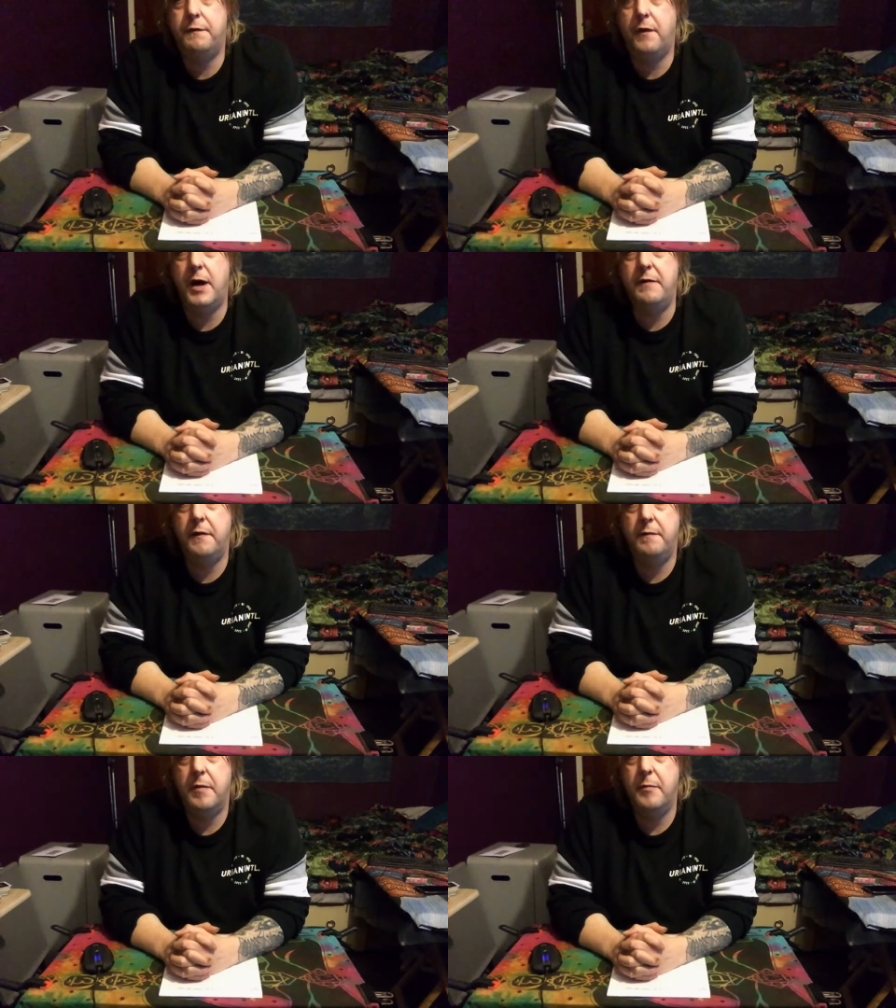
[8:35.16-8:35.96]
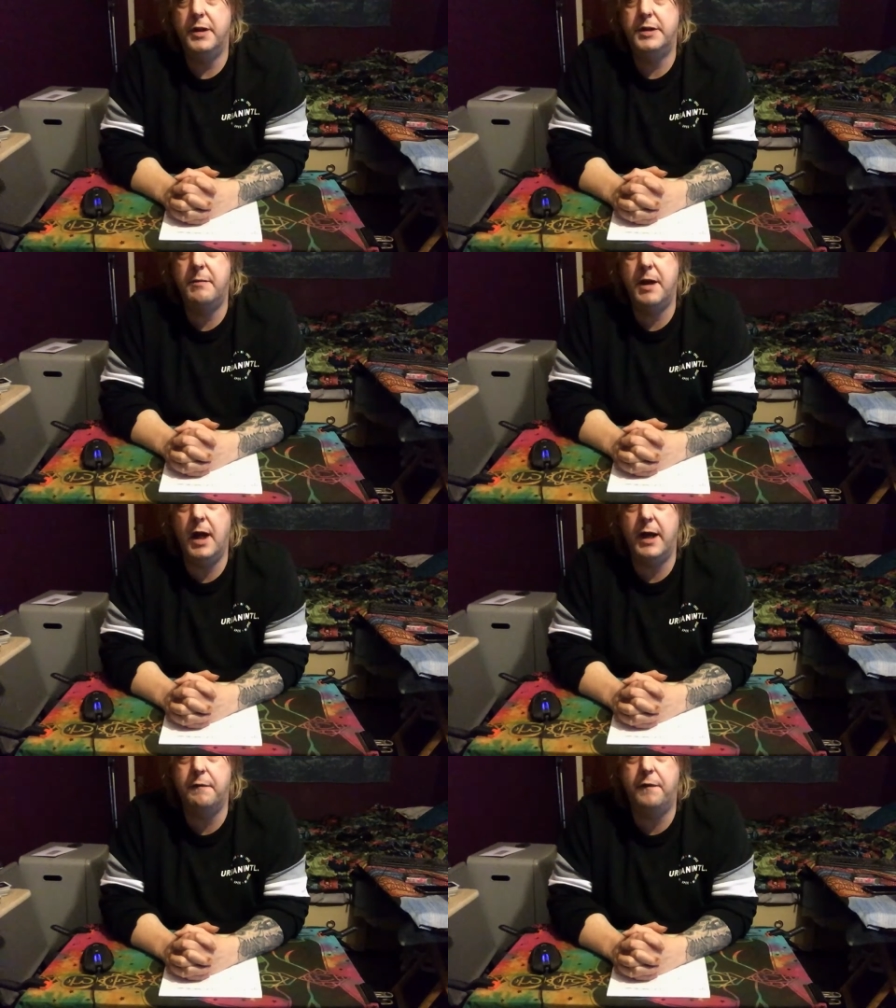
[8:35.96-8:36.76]
five. But something
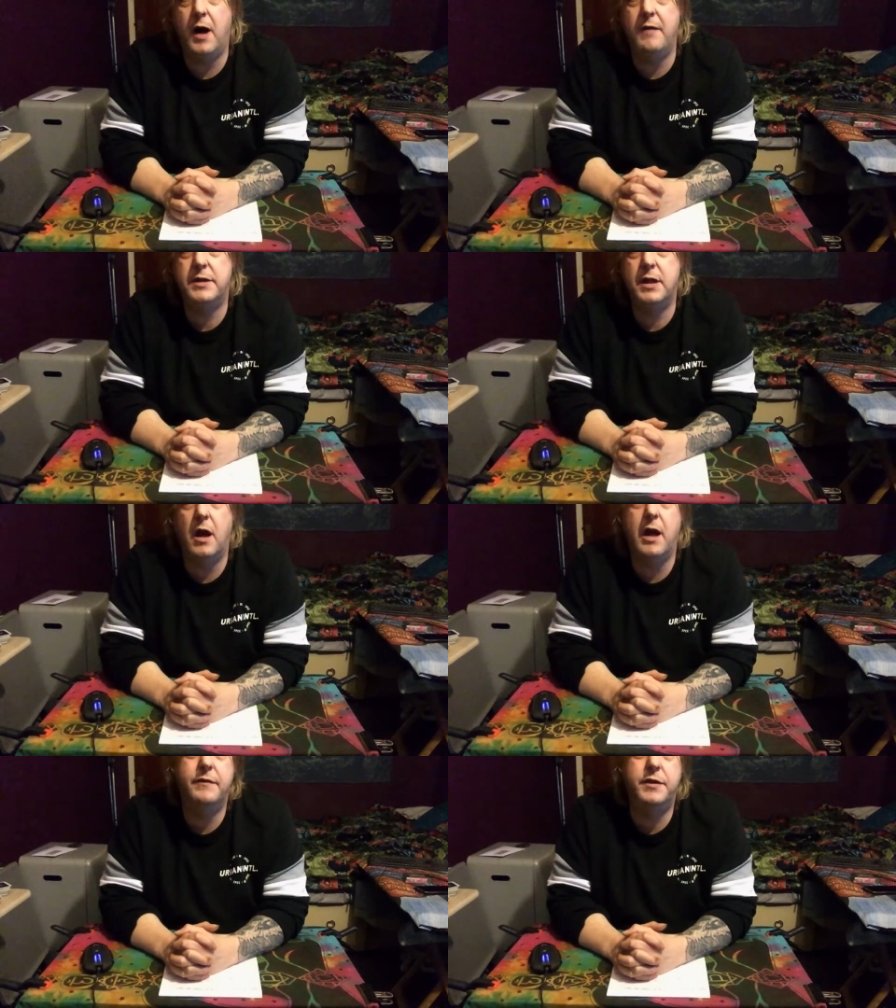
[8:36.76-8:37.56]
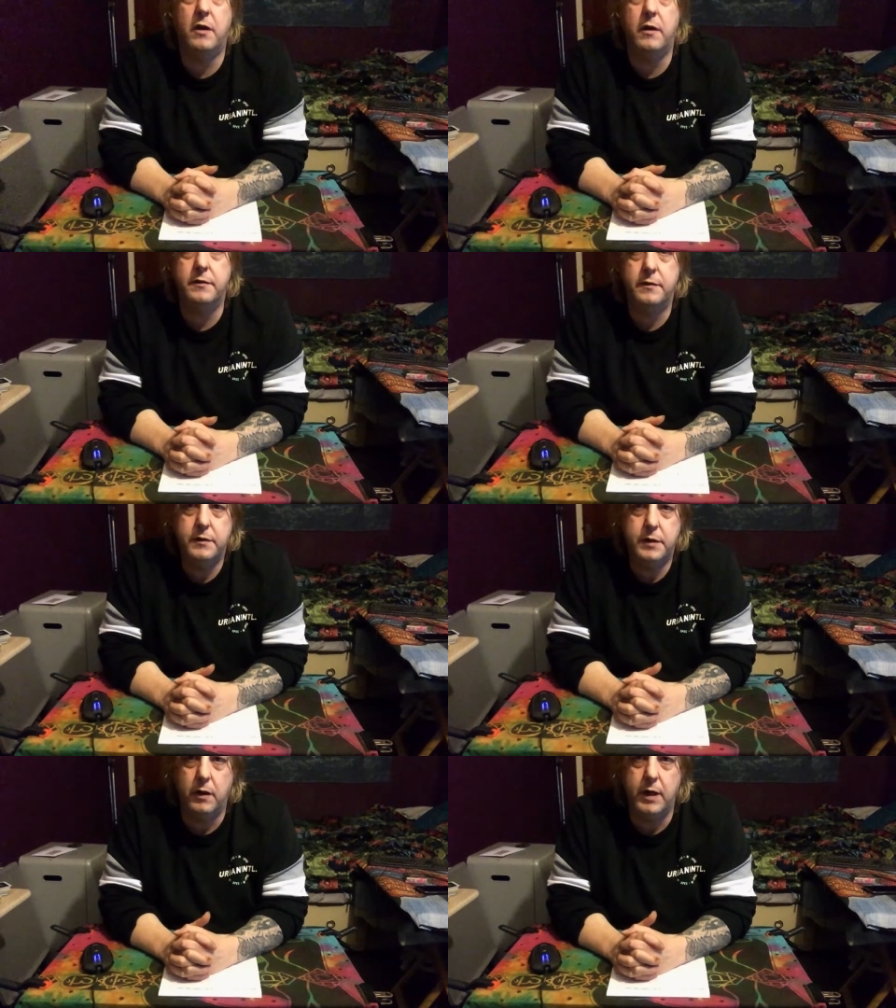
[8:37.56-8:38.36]
like five is alive, John,
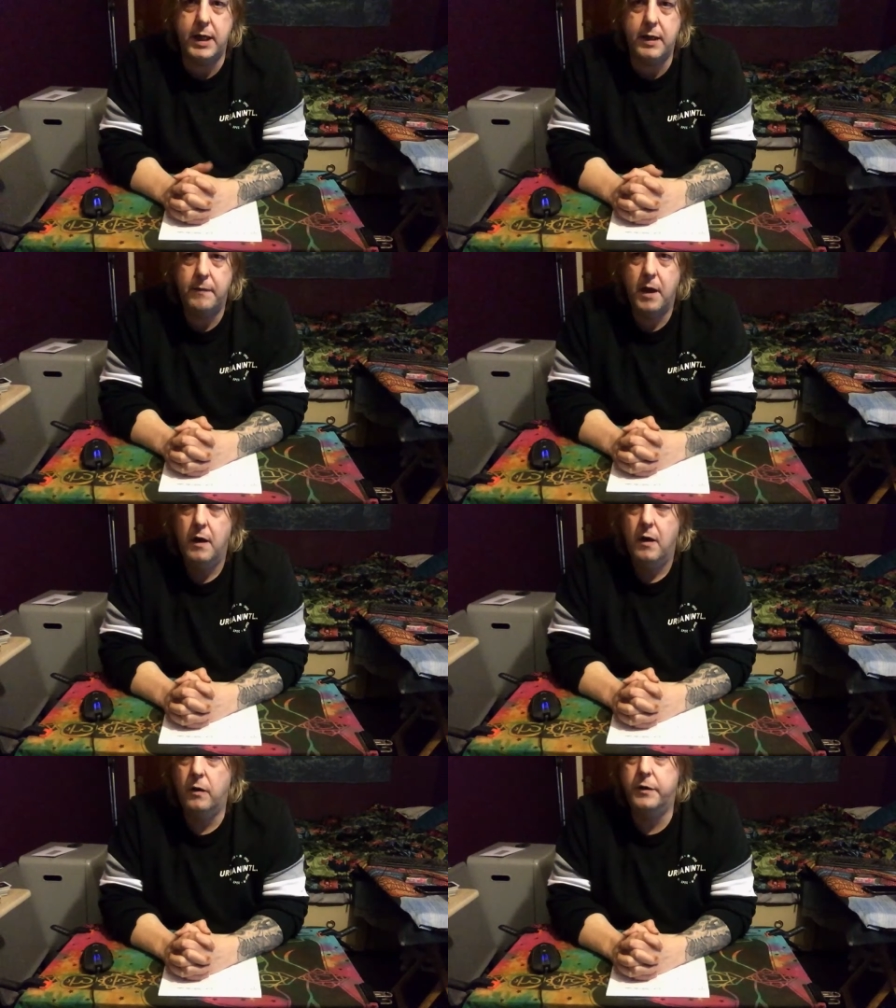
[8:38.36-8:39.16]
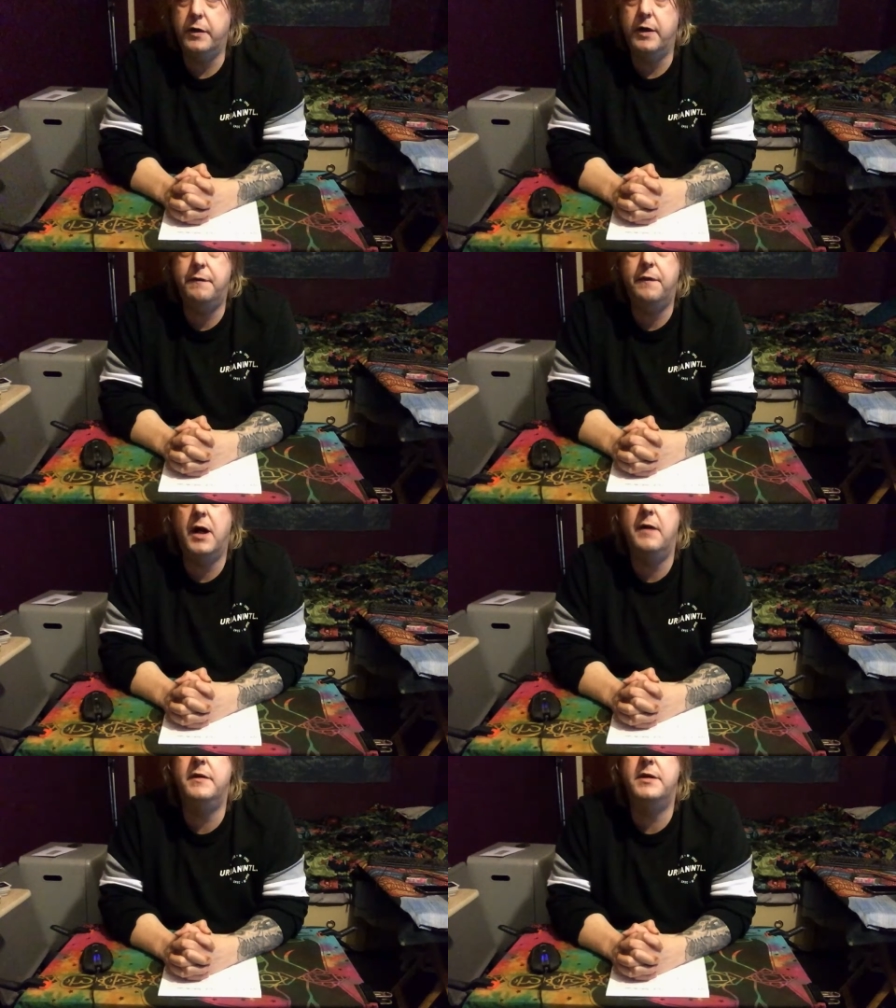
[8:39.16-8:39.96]
Johnny, or Johnny
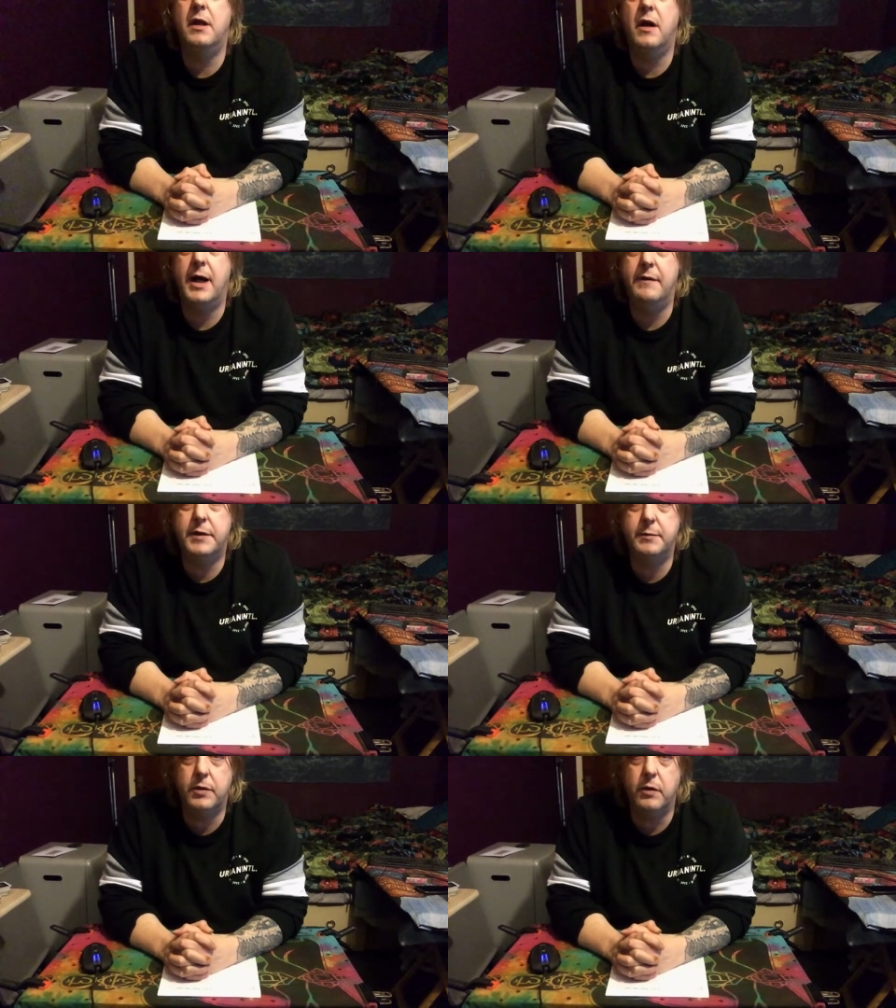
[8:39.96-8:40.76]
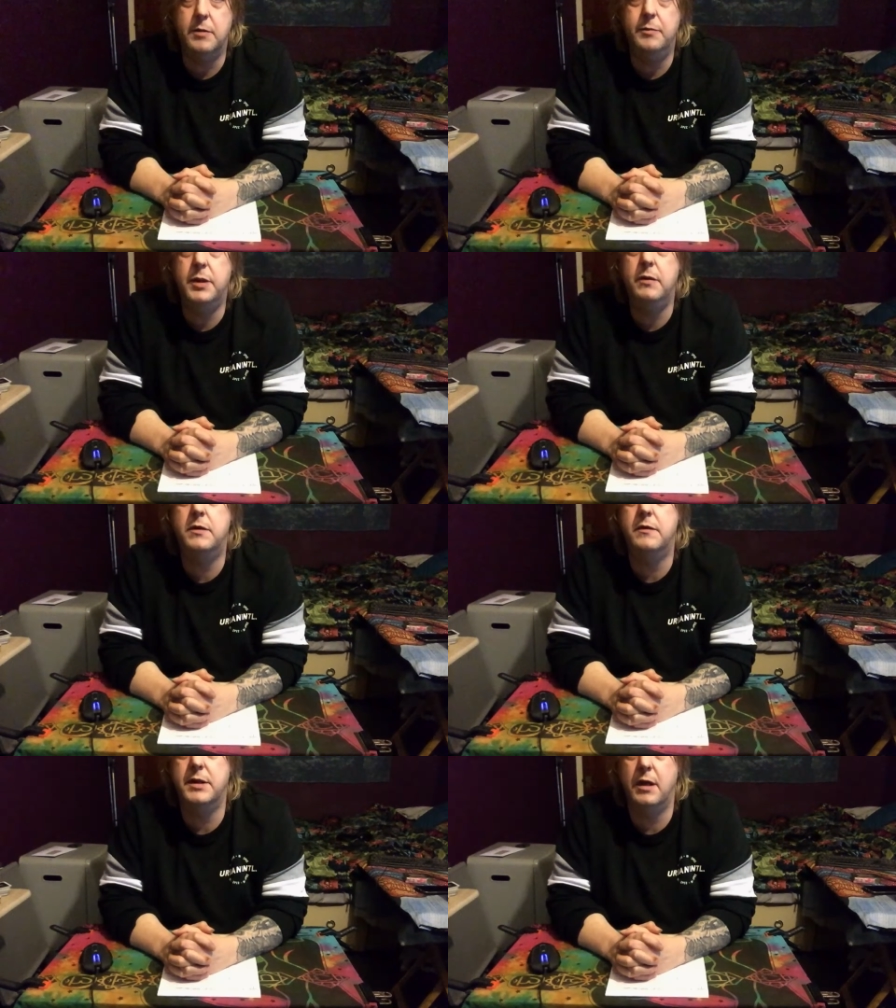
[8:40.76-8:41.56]
five is alive. Some sort of
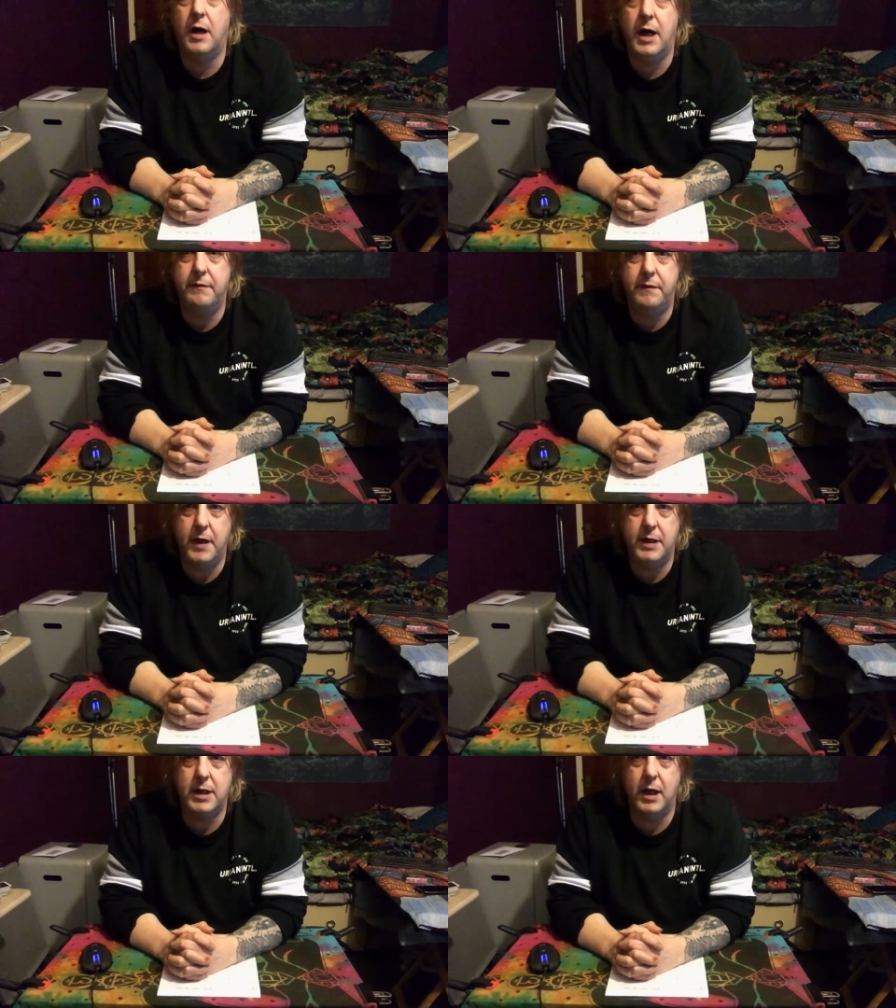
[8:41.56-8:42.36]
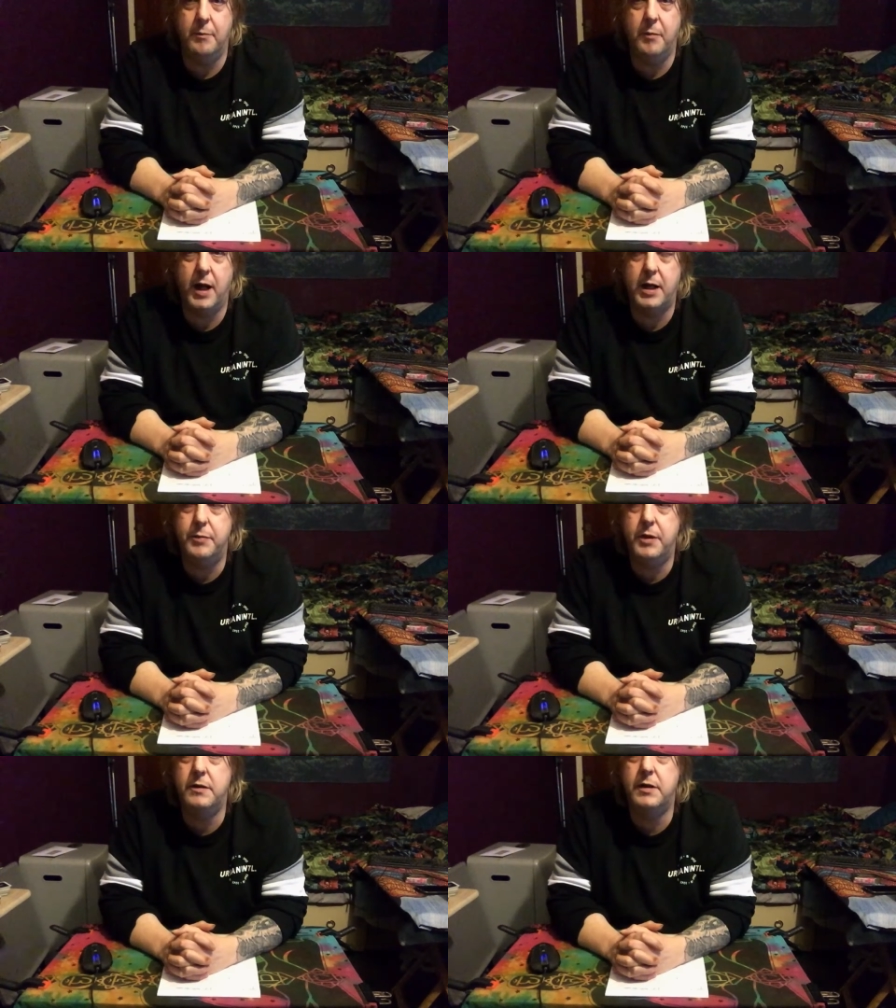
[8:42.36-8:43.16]
computer is alive. It's like, my
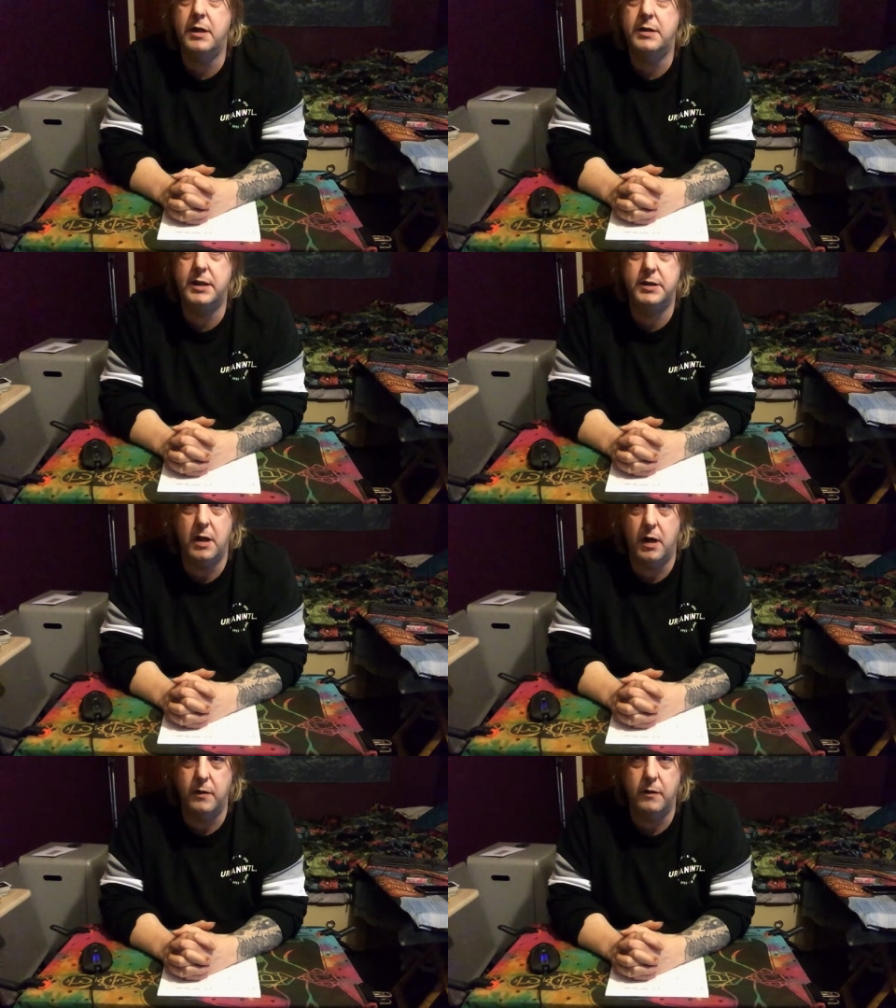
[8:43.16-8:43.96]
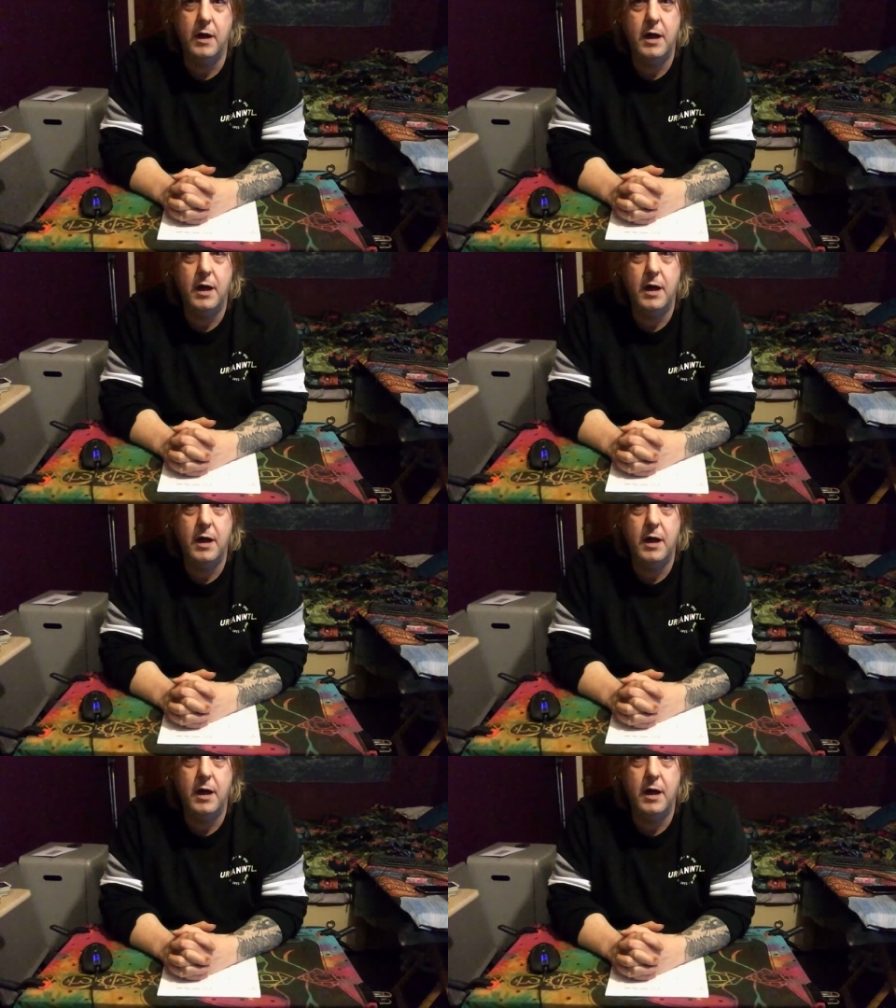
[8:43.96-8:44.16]
computer says no.